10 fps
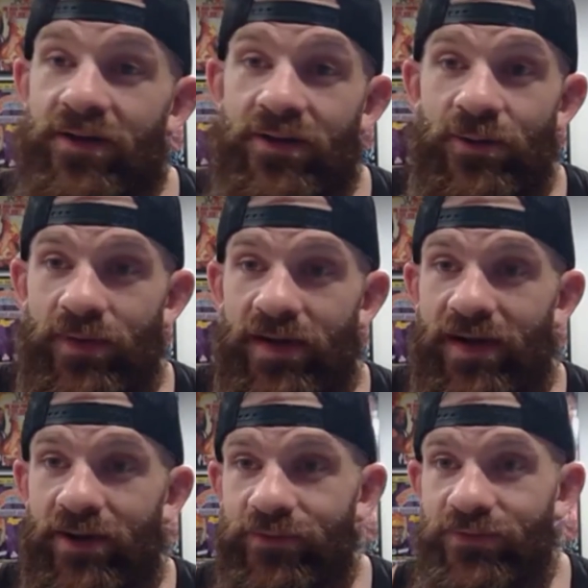
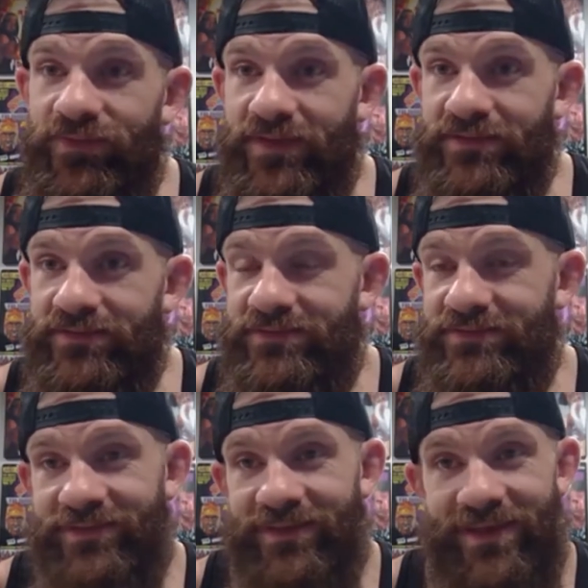Wow,
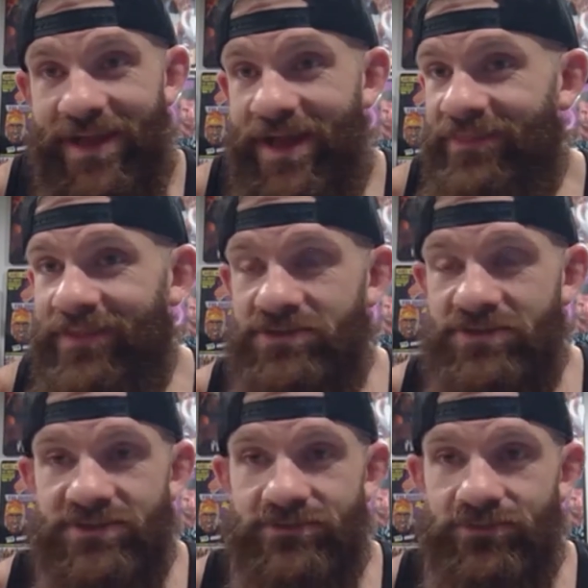that's
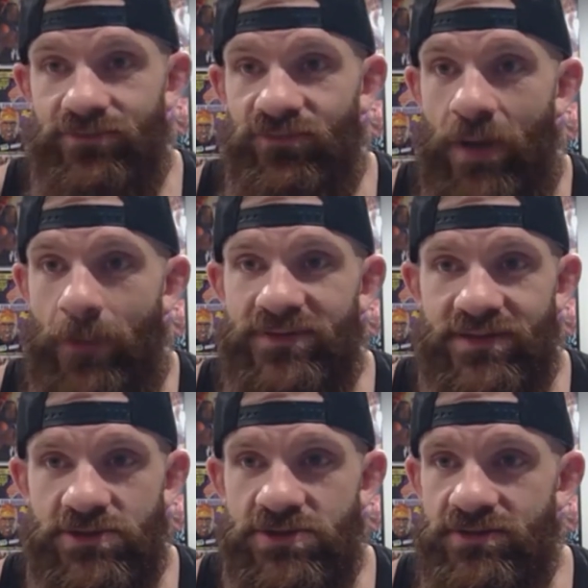just
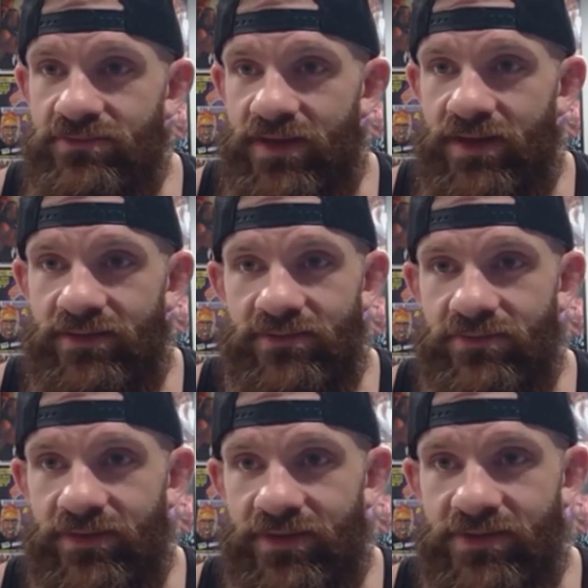repetition
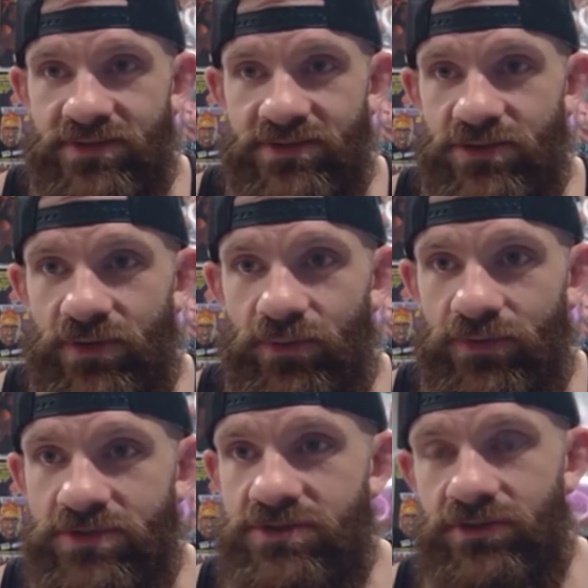and, like you said, doing
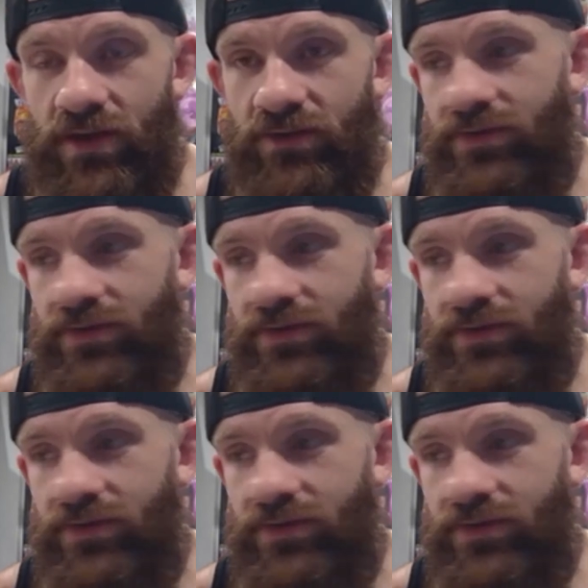what you love.